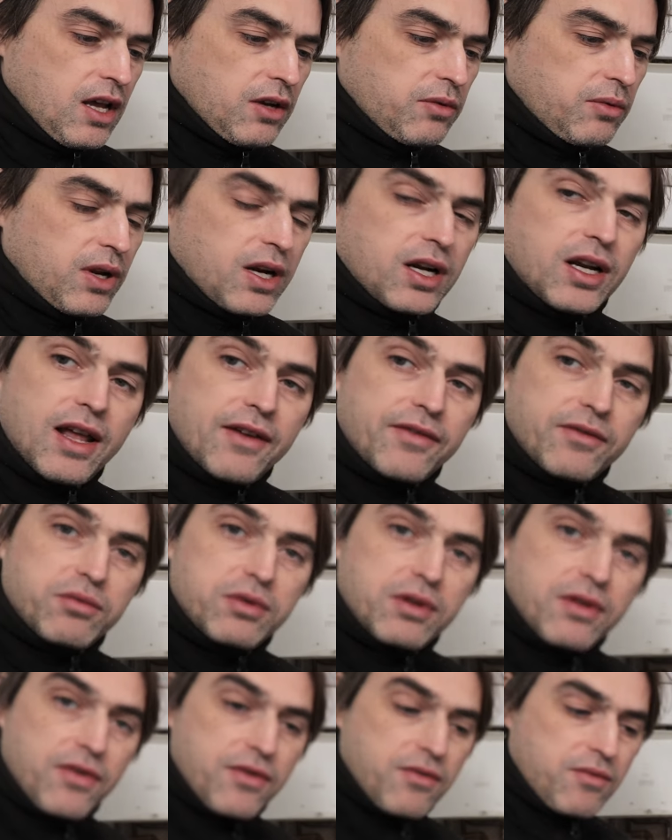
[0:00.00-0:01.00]
And we are left
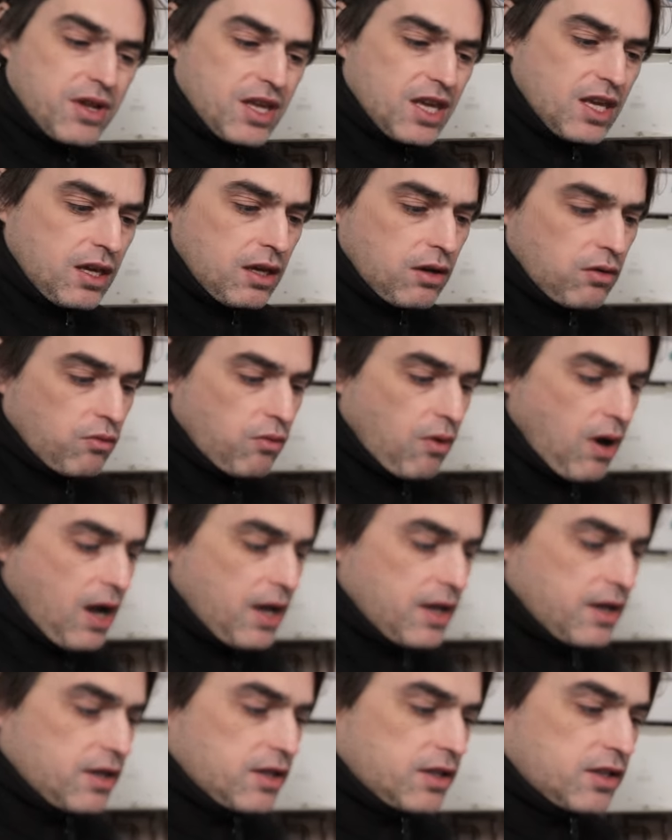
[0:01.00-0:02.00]
with three
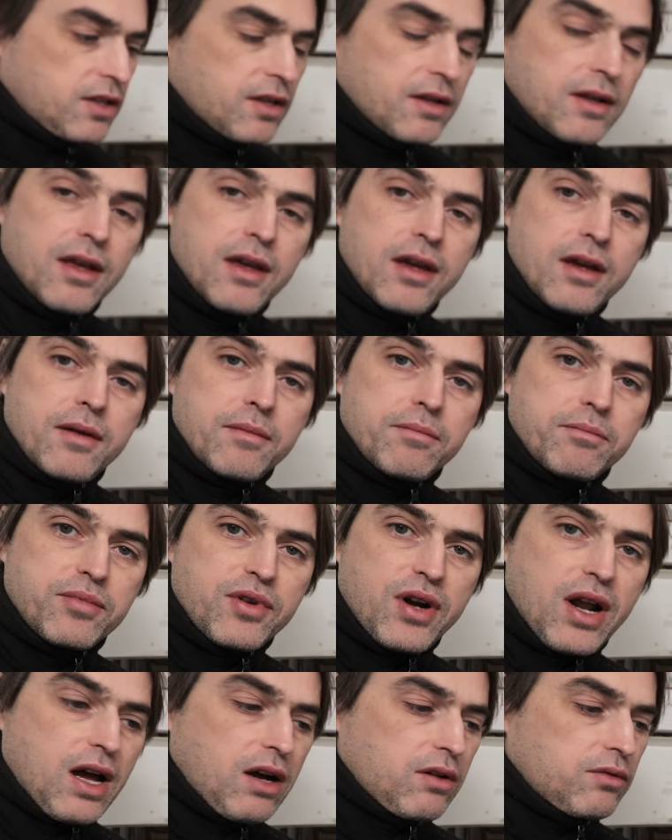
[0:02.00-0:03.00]
wires,
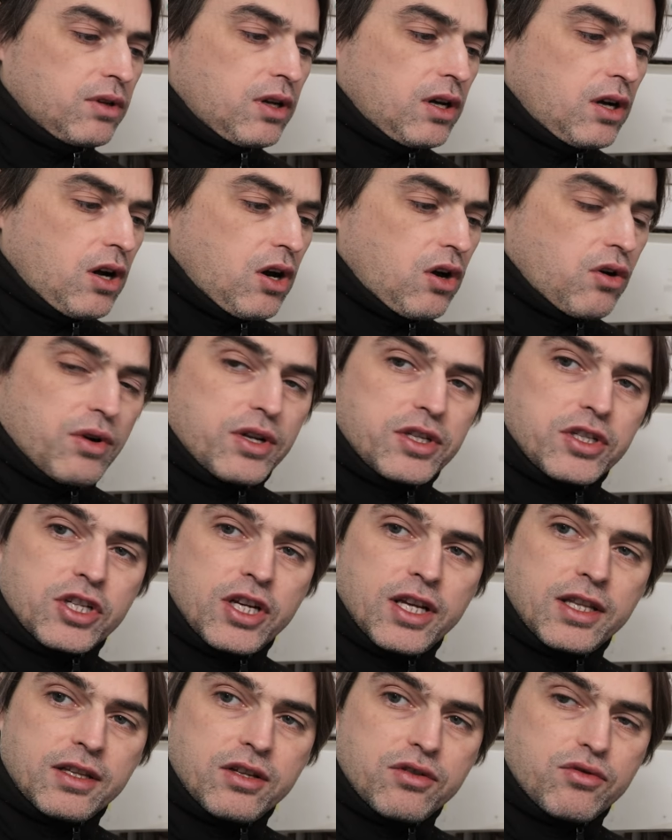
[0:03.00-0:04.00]
brown,
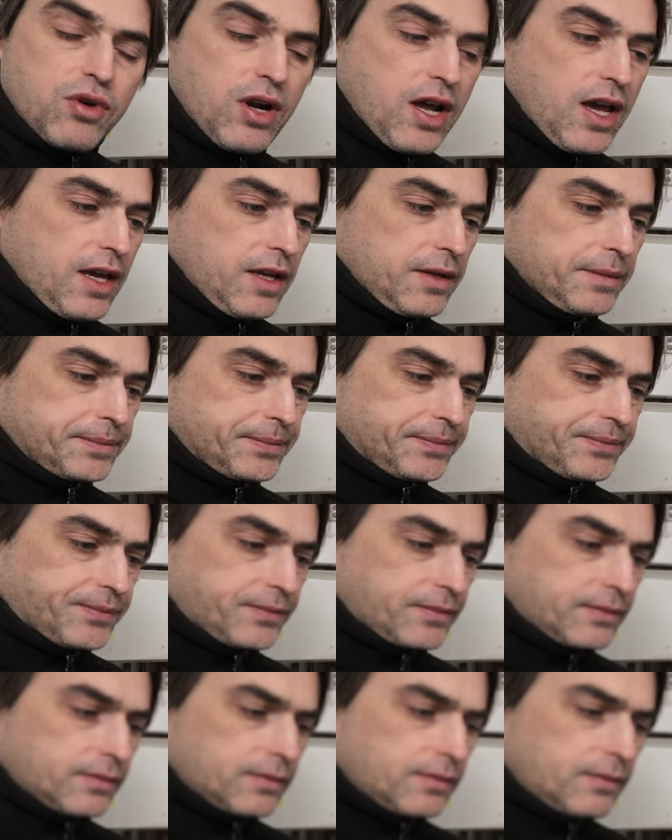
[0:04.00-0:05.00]
orange, and gray.
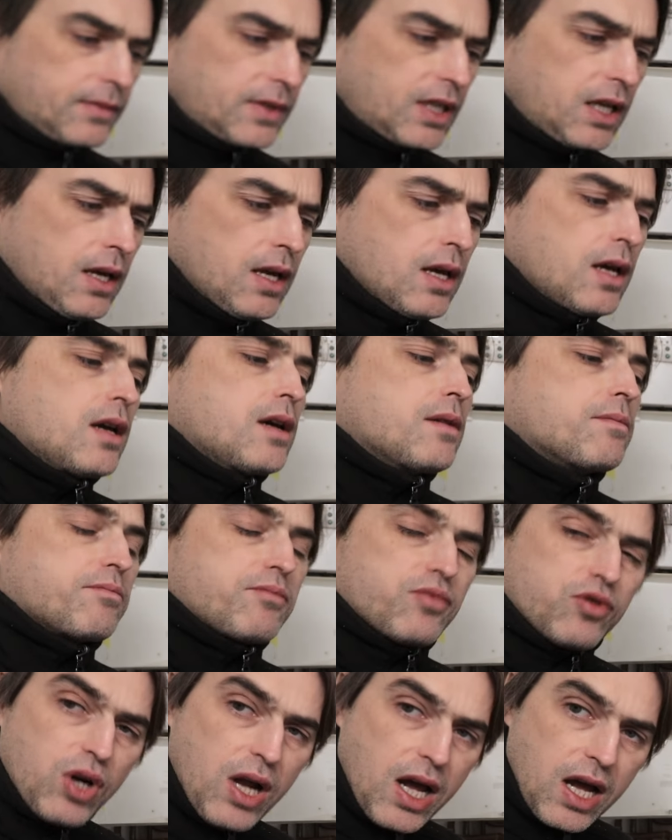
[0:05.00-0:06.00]

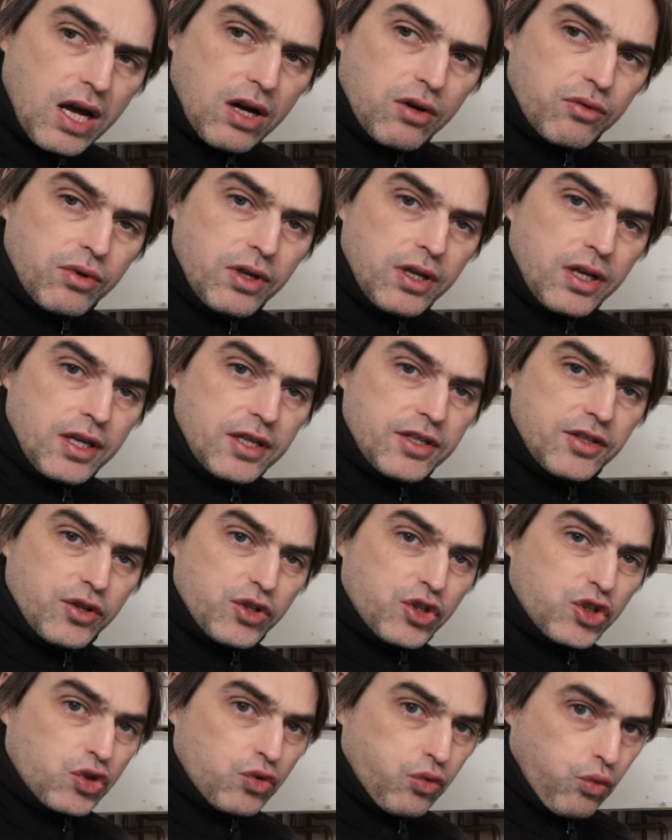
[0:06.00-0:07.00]
Brown is
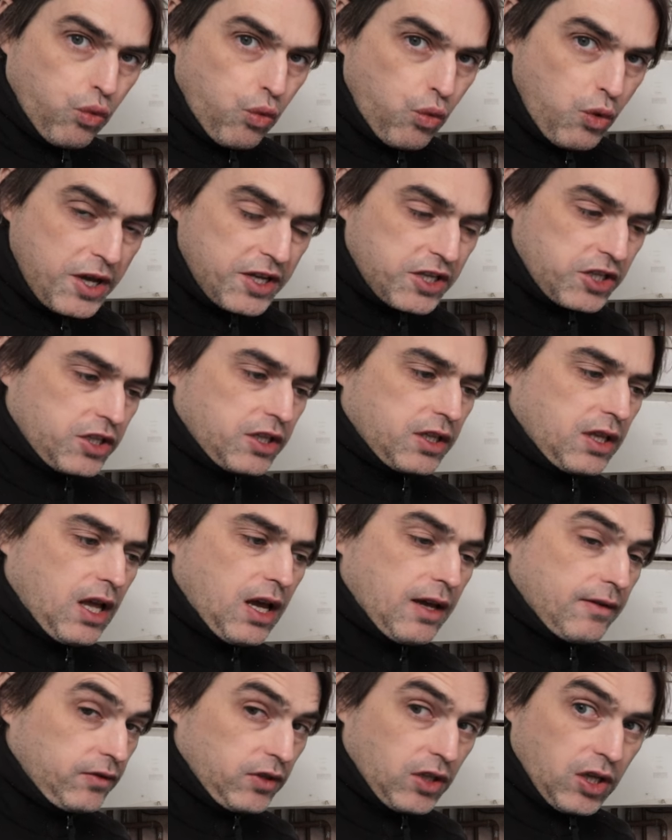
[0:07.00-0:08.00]
your switched
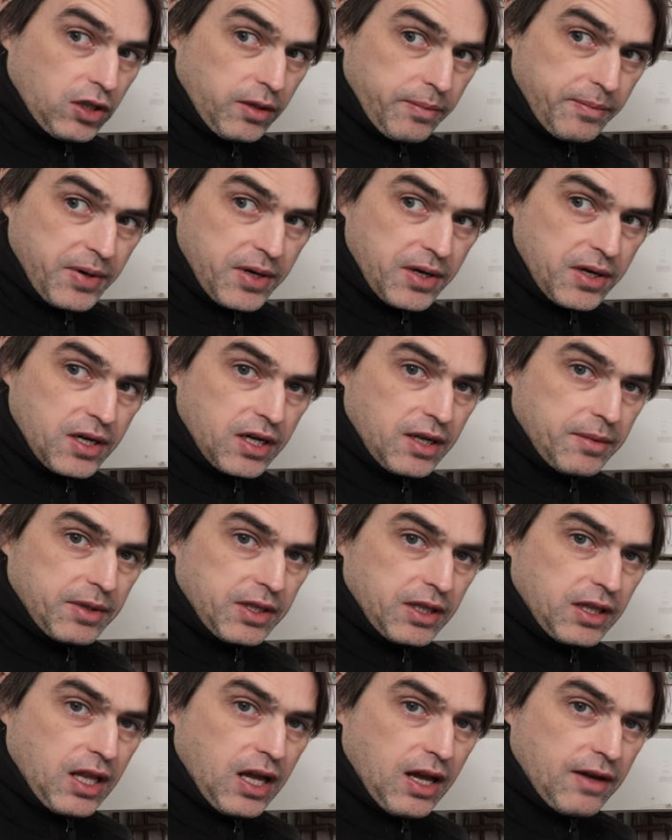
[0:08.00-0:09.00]
life, not
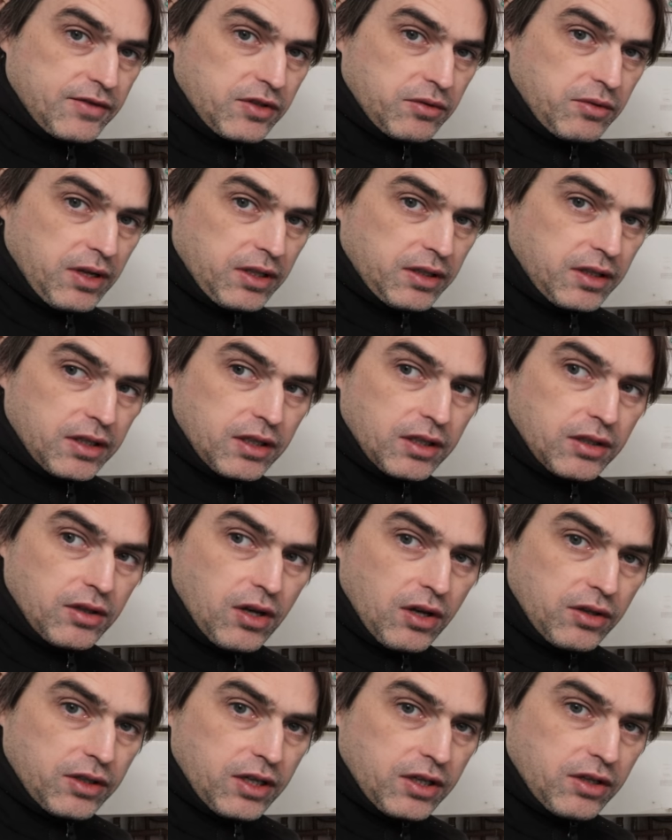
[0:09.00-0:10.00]
permanent life, so
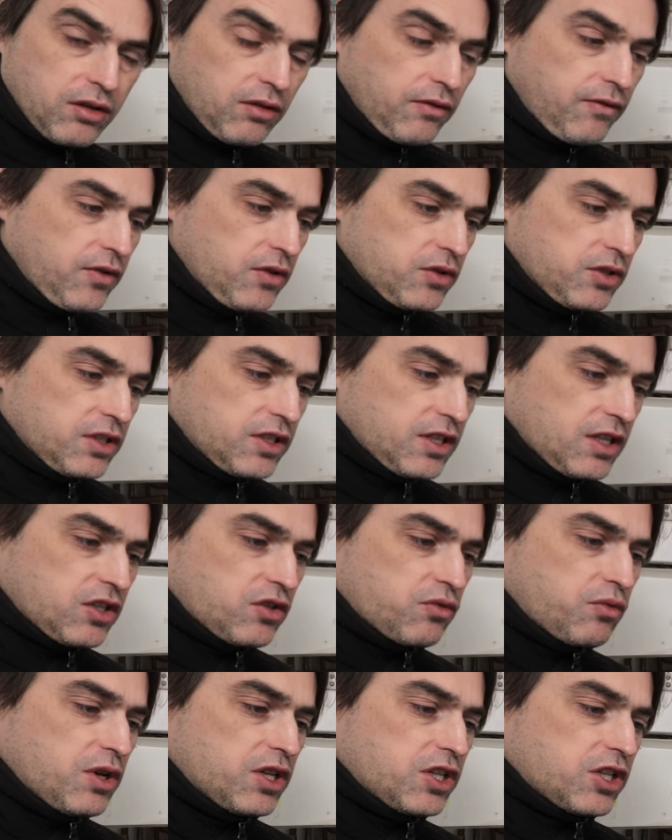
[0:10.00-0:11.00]
don't get confused. It's a
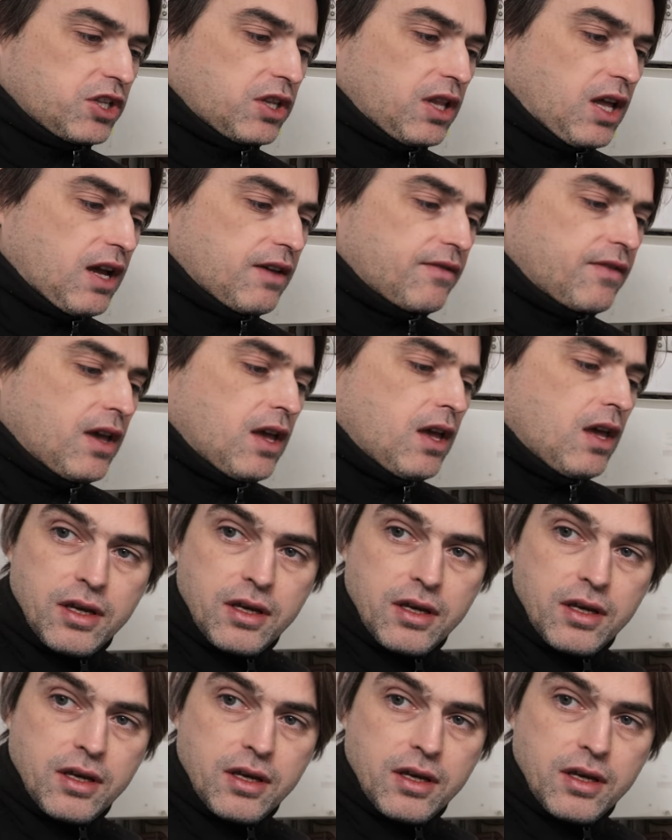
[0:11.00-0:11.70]
switched life.